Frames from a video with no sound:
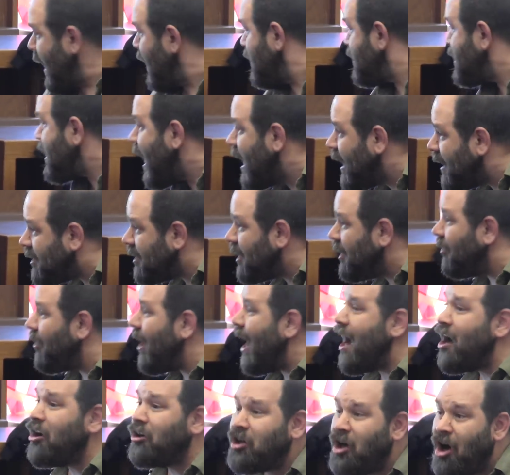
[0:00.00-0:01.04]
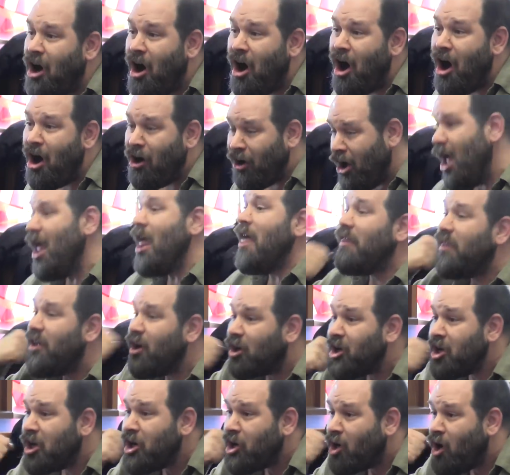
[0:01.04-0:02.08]
and take their alcohol,
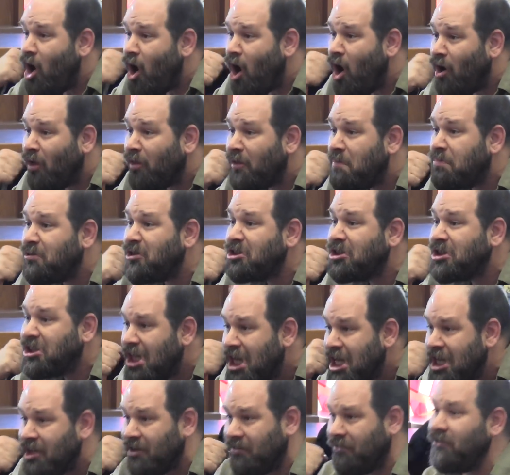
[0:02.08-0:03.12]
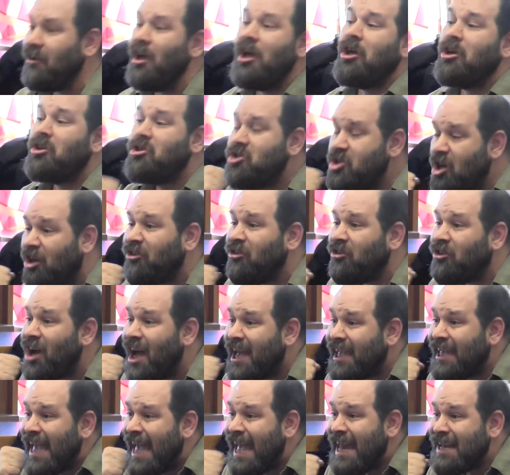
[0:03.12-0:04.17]
they're going to call the police, just
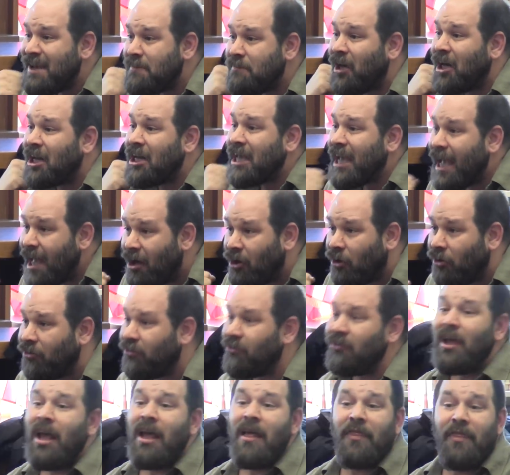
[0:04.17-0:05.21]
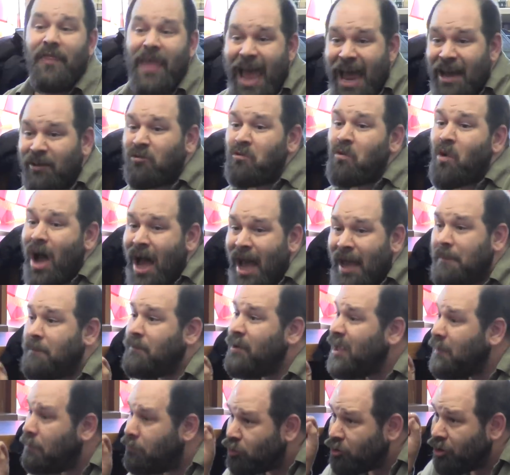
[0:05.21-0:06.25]
like anybody else. That's why
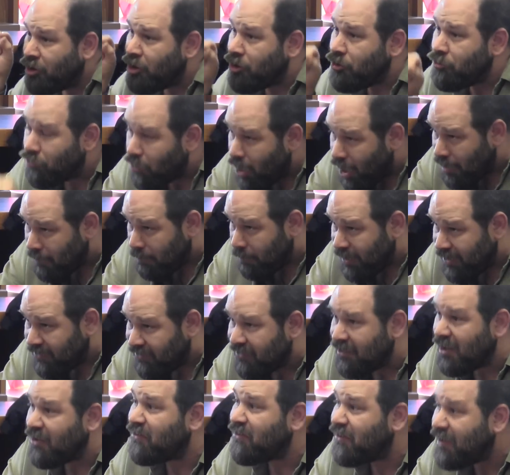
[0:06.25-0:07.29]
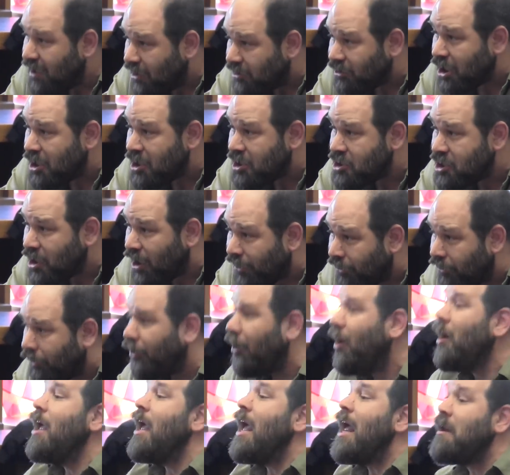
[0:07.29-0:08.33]
people in the drug business kill each
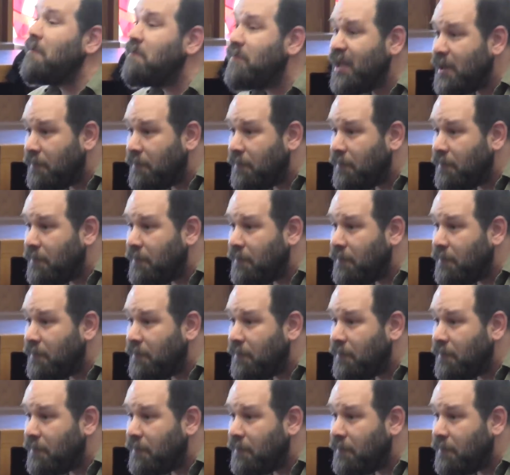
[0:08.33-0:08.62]
other, and